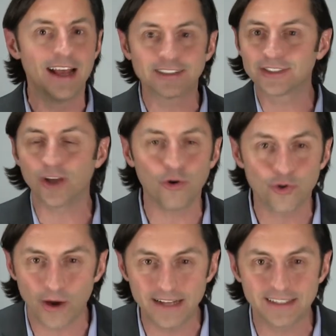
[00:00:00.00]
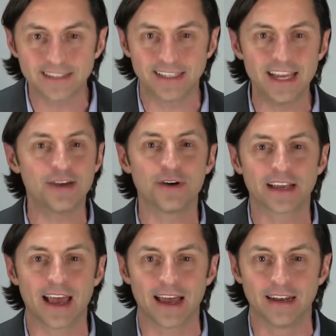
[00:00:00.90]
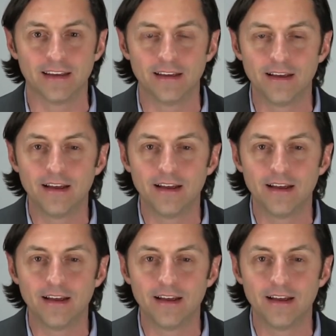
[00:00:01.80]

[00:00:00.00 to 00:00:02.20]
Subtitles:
It's so great to see you again."